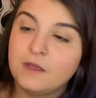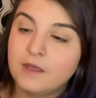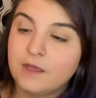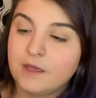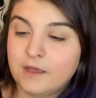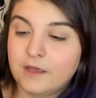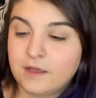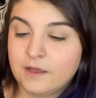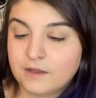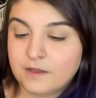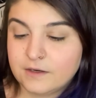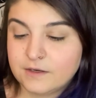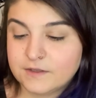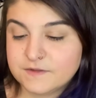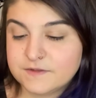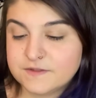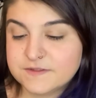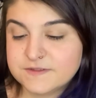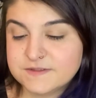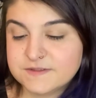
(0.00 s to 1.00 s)
and
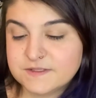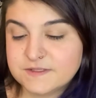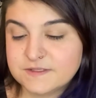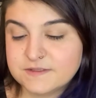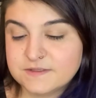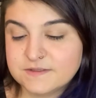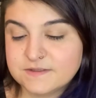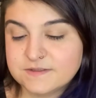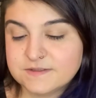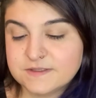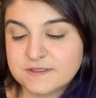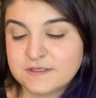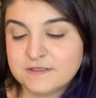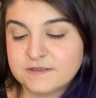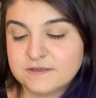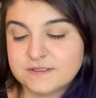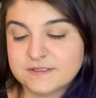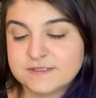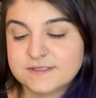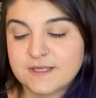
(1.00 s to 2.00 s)
this is in
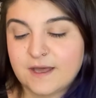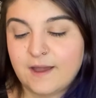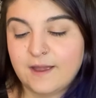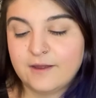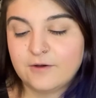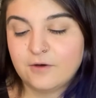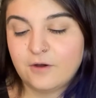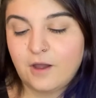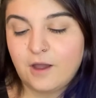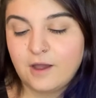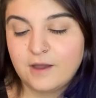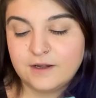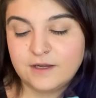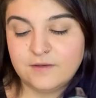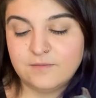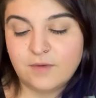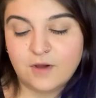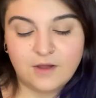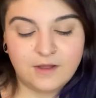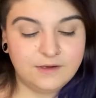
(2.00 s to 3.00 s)
the style Honey
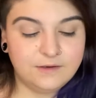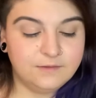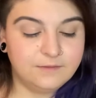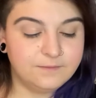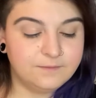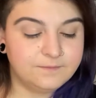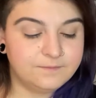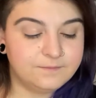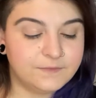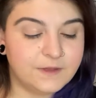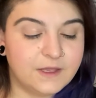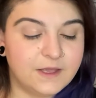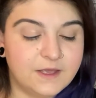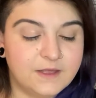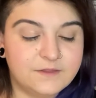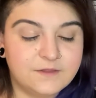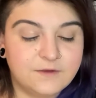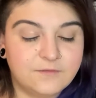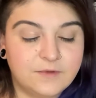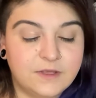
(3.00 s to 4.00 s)
Bun. And
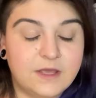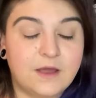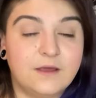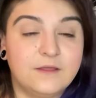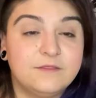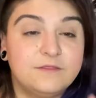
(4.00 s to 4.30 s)
then we got